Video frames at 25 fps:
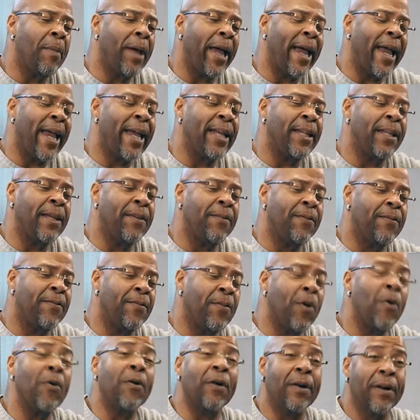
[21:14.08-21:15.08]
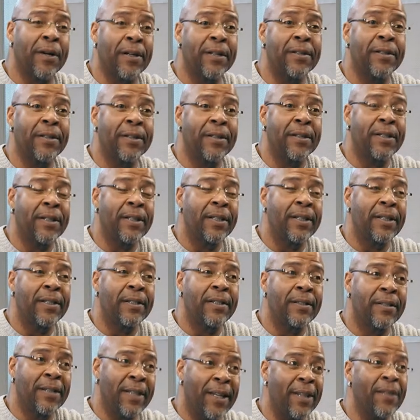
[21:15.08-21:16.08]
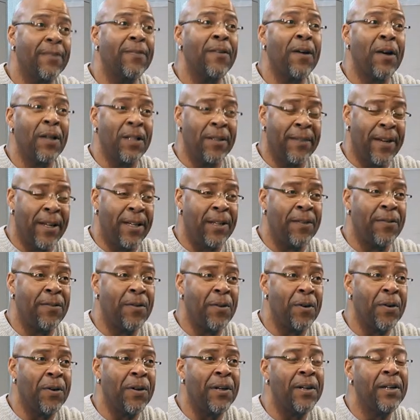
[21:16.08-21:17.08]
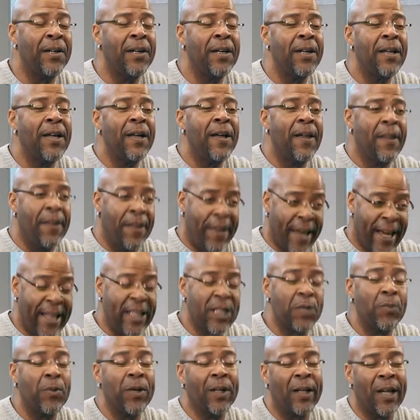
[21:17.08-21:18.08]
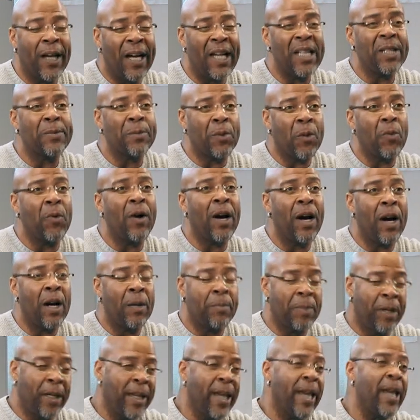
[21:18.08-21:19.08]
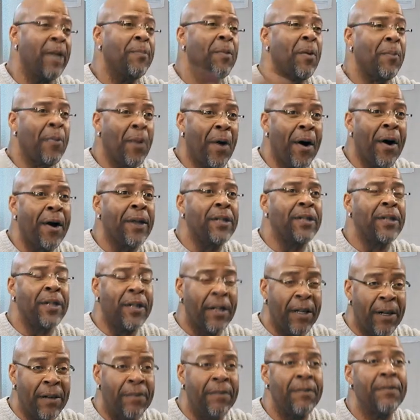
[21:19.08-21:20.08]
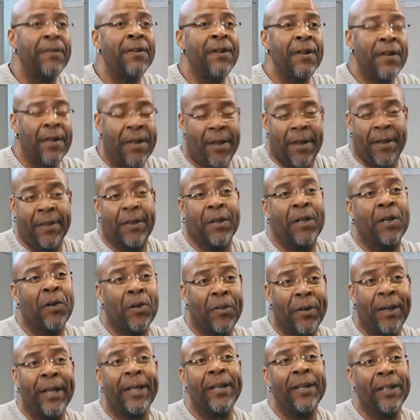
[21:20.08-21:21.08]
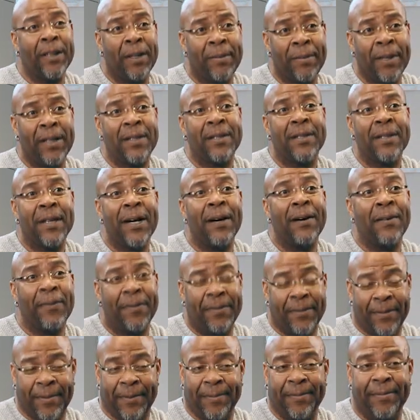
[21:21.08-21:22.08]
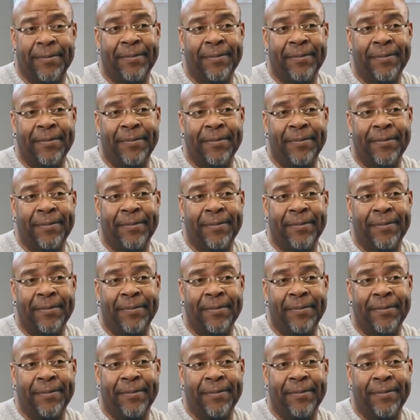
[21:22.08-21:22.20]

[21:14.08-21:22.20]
84, yeah, the fall of 84, that's when gospel choir became a part of the curriculum itself.